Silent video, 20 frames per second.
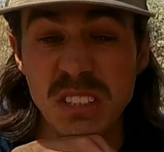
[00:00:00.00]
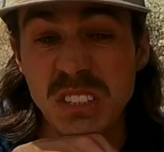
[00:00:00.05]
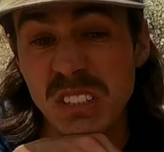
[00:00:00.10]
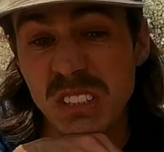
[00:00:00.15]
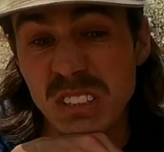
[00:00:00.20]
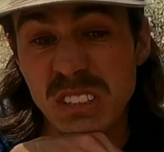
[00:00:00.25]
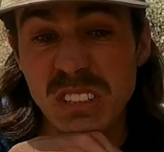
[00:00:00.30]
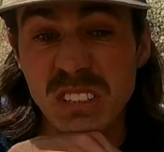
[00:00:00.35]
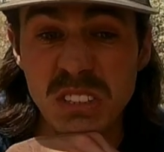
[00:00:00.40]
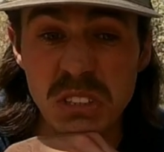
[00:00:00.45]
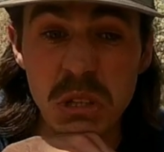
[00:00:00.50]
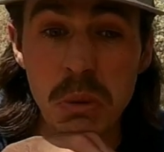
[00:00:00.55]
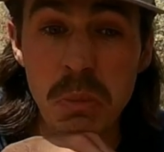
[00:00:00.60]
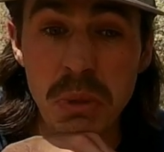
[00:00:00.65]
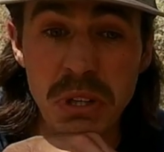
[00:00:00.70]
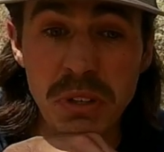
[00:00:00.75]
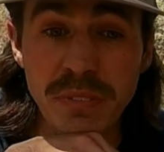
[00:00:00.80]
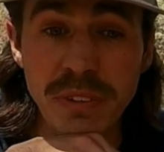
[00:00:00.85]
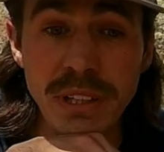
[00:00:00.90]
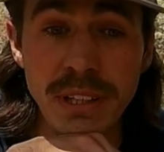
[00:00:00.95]
this is a
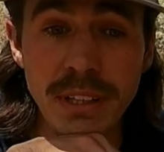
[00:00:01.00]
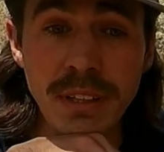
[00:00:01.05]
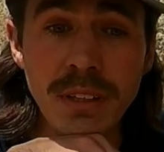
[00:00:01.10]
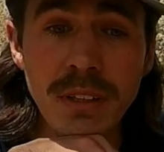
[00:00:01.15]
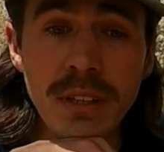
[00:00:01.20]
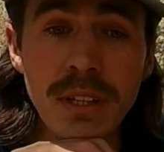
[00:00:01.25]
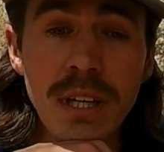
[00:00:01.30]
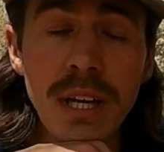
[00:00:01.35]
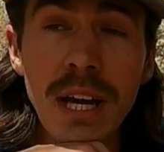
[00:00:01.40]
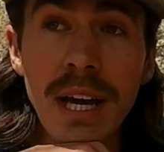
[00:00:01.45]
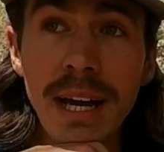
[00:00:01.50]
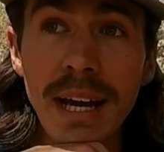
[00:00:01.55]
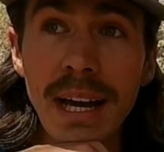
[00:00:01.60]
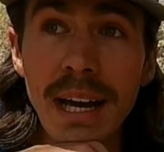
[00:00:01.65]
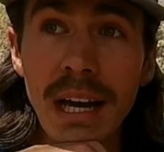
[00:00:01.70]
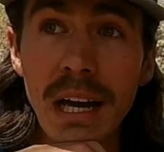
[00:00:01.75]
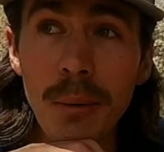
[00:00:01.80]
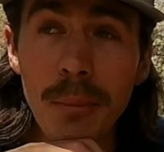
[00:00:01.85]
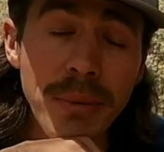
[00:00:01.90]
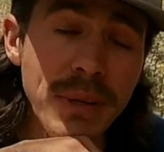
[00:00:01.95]
bit of a hill,
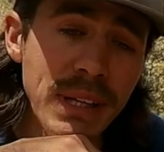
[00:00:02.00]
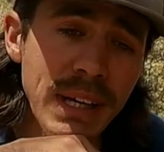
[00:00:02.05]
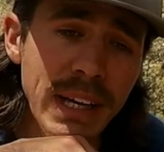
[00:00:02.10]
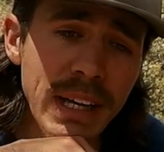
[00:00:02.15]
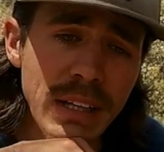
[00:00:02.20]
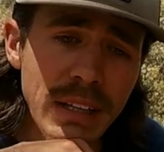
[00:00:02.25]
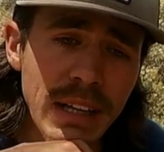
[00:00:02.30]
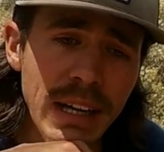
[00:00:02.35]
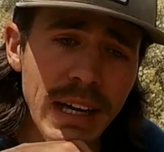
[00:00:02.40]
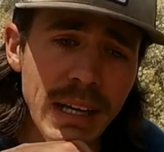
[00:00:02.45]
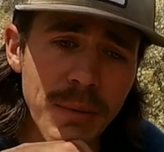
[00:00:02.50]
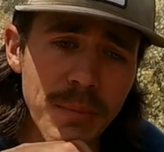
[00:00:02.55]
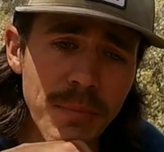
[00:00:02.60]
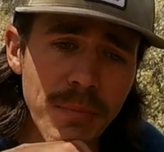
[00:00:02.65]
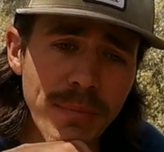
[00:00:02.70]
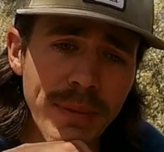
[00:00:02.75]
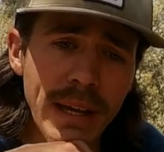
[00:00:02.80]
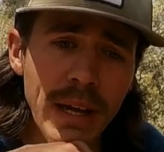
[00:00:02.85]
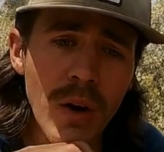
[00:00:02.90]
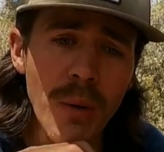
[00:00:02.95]
but not a lot.
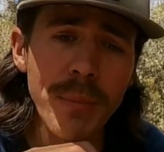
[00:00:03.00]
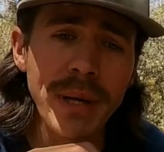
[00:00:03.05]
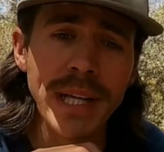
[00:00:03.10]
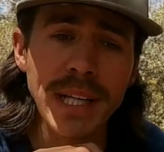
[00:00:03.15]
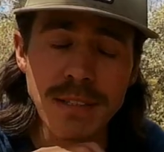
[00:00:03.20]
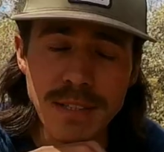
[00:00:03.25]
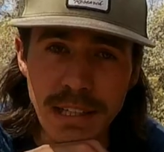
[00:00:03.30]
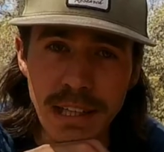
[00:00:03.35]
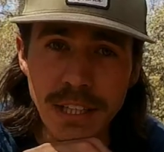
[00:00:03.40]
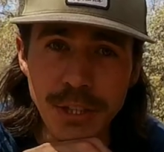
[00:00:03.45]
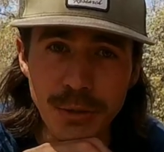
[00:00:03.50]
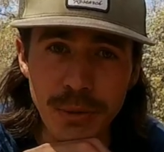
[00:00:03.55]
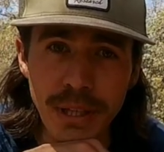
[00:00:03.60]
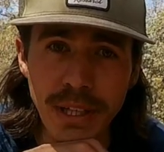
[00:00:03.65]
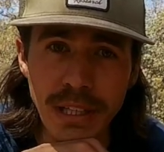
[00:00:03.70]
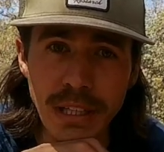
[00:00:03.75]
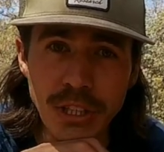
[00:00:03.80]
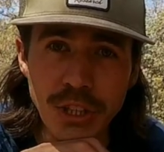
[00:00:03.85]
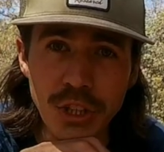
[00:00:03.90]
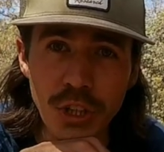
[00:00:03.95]
Now I'm going to
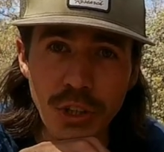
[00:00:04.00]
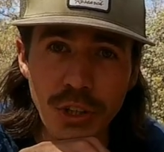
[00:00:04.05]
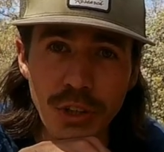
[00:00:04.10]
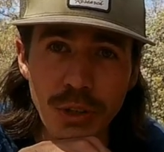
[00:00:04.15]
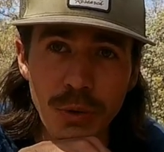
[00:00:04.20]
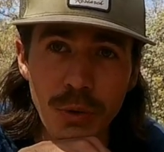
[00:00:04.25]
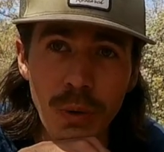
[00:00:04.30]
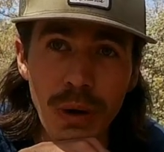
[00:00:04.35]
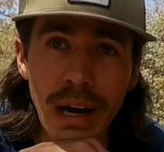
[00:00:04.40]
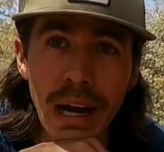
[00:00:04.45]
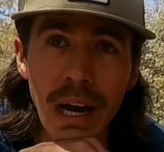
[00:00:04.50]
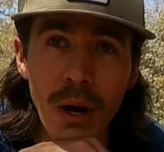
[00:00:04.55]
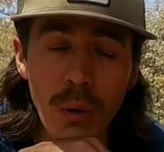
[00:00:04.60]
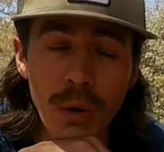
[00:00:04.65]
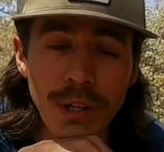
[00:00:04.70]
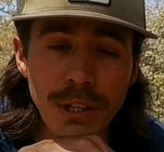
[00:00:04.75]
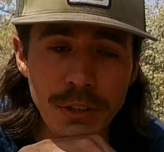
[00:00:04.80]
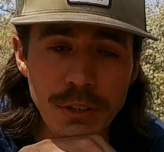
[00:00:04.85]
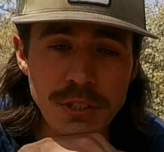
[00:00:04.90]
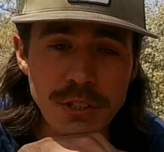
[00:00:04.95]
exaggerate and show you
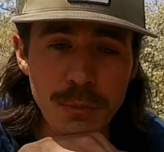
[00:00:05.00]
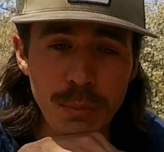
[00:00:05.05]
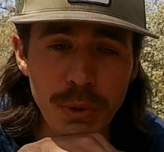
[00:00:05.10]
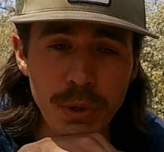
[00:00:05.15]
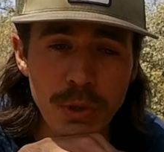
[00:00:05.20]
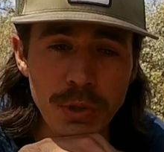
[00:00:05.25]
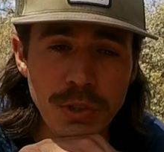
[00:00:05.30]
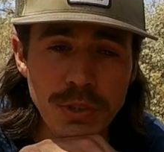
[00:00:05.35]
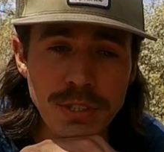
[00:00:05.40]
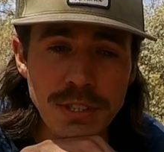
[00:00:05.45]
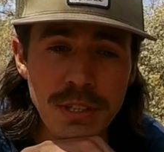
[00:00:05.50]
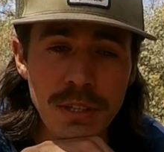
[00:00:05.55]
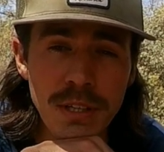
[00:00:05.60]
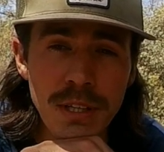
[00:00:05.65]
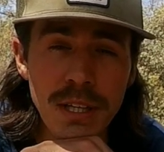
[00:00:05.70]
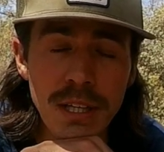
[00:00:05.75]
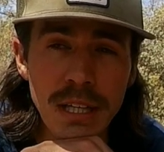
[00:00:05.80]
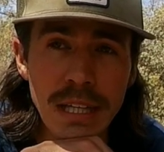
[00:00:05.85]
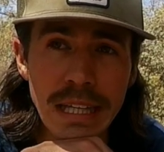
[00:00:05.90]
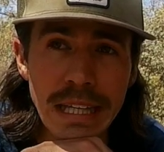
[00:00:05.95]
how I'd use the poles
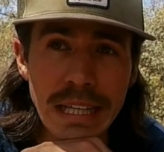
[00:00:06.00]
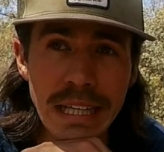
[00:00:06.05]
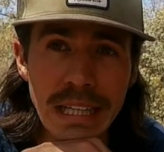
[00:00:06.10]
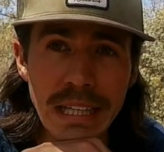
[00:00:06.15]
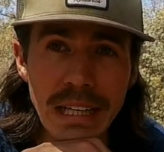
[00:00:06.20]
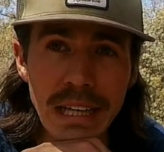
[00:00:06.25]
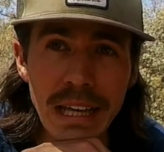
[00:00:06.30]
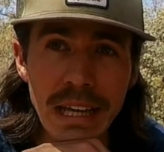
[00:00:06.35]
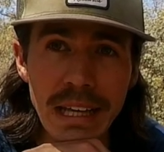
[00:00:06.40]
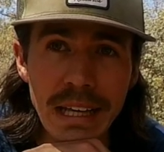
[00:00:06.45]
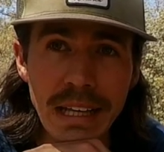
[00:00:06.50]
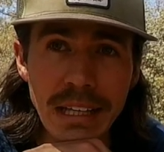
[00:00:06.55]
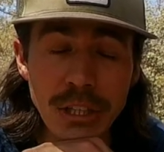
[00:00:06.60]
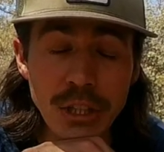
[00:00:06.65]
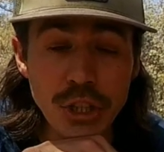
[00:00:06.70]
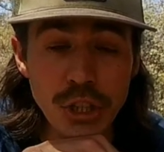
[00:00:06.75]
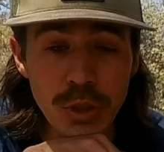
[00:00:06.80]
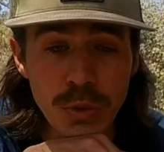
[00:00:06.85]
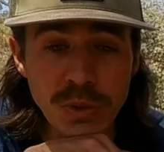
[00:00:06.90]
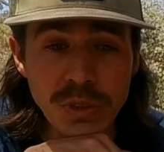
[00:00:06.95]
in a
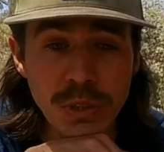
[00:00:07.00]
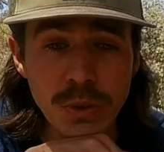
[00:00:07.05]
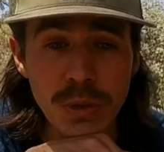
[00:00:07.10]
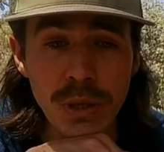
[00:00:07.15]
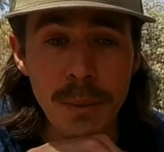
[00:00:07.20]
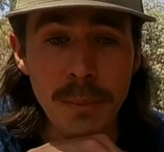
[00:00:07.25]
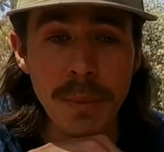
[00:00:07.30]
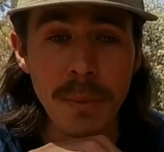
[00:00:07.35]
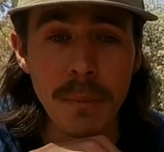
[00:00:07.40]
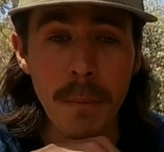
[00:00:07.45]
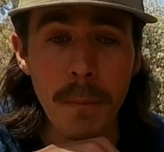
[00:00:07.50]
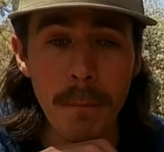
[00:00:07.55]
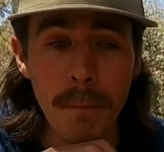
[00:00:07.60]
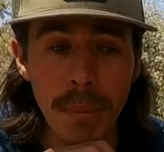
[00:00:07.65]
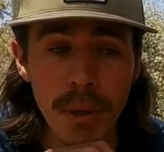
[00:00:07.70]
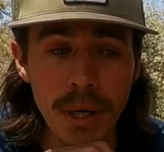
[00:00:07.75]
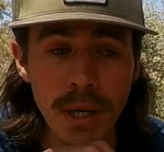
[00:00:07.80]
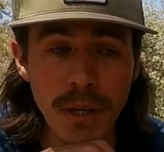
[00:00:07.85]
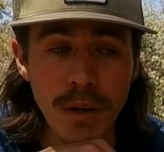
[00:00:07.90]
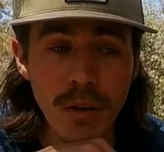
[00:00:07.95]
choked grip,
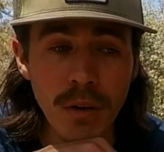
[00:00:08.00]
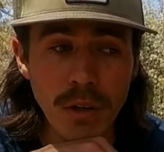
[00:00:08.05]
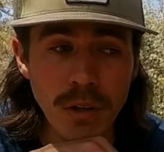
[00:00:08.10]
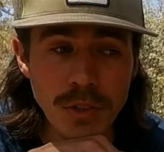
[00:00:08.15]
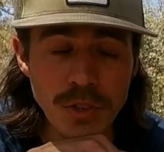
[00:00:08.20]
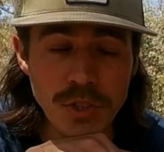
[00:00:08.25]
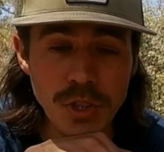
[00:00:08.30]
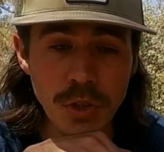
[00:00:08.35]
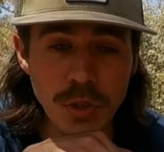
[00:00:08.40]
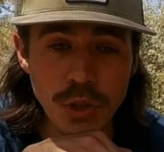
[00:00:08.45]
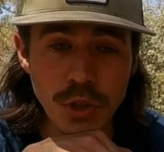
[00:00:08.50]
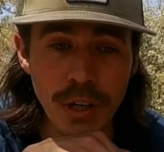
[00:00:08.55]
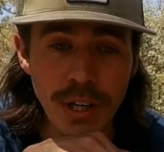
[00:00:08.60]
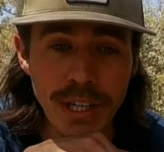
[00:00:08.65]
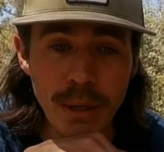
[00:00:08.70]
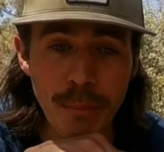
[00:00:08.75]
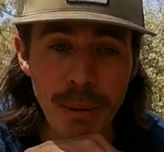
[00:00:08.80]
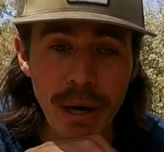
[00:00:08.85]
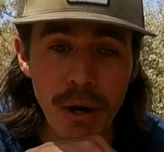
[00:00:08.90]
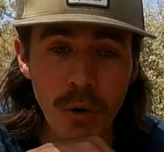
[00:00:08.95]
but also
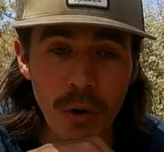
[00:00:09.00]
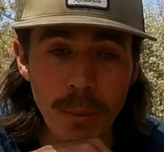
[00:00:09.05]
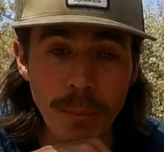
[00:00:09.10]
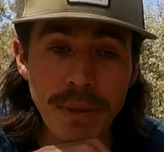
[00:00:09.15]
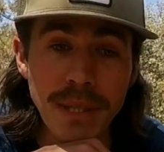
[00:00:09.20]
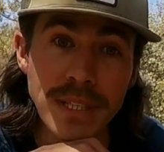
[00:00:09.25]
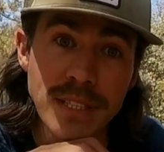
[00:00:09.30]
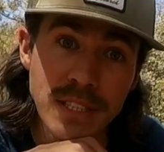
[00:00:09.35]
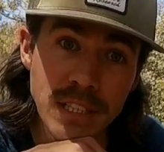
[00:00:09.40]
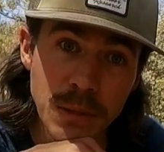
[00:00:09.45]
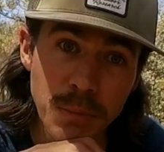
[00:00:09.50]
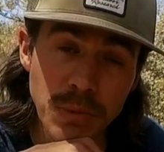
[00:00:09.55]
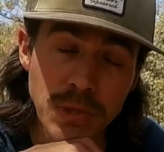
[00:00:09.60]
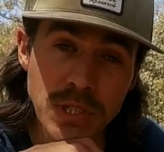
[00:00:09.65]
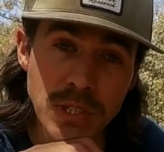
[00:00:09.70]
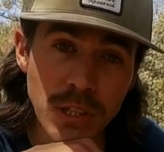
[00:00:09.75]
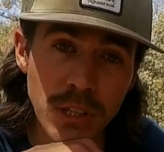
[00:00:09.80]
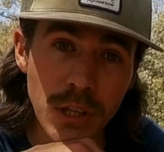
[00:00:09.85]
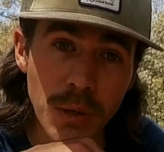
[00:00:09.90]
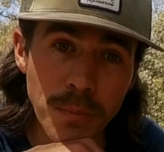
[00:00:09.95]
trying to power up a steeper
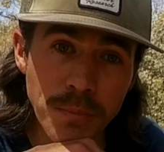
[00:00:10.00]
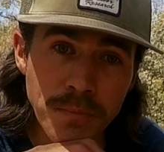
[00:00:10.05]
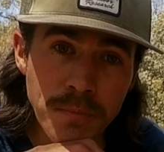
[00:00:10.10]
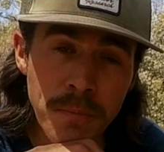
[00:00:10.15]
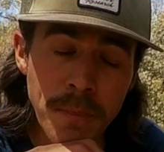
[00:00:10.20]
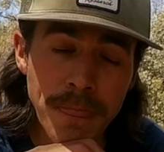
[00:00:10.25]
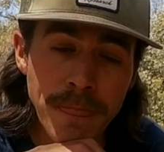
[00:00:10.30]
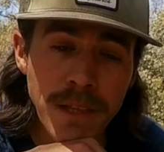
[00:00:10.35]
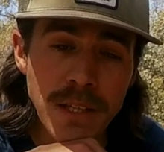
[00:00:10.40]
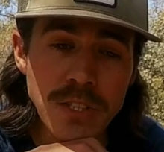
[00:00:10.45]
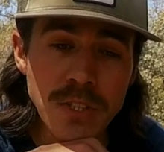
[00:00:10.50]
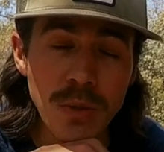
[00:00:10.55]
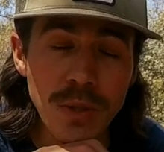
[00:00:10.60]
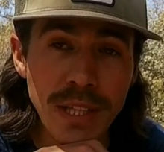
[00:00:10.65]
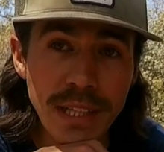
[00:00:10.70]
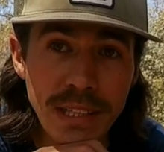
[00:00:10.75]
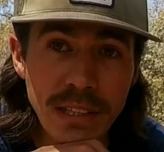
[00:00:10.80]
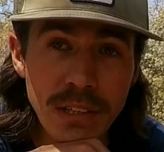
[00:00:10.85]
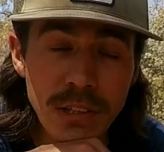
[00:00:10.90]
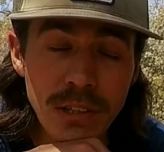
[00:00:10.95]
slope. So
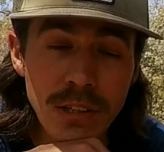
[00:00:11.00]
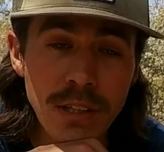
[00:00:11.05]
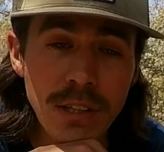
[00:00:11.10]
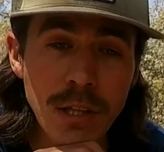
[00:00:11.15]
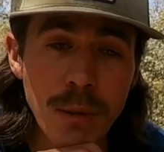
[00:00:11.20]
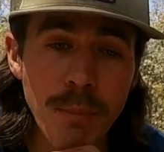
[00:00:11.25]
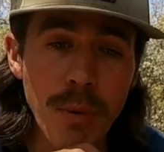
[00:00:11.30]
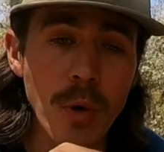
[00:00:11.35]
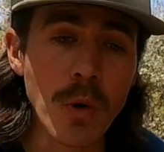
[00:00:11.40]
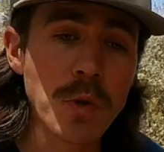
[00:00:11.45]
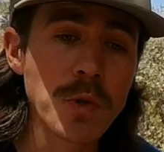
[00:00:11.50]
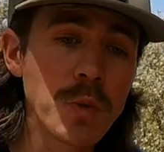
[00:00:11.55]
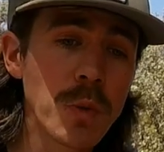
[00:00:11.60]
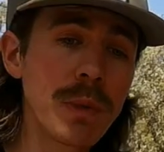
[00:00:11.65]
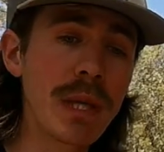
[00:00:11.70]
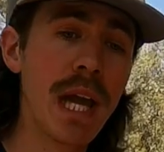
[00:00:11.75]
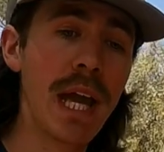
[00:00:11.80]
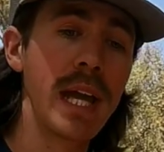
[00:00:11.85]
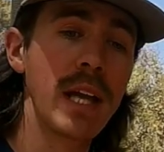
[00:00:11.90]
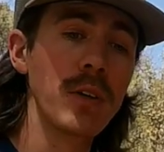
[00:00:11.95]
here, the poles will
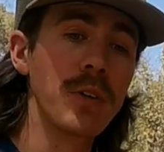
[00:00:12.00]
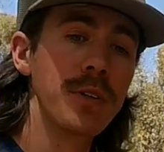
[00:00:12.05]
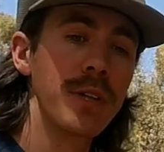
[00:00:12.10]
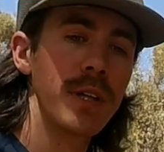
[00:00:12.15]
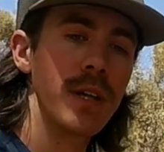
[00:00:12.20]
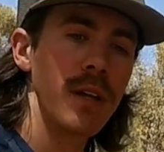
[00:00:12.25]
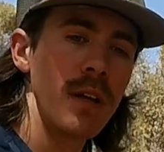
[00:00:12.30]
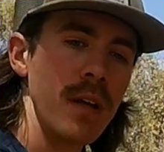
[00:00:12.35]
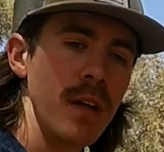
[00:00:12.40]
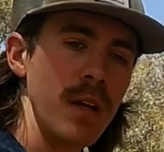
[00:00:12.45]
be angled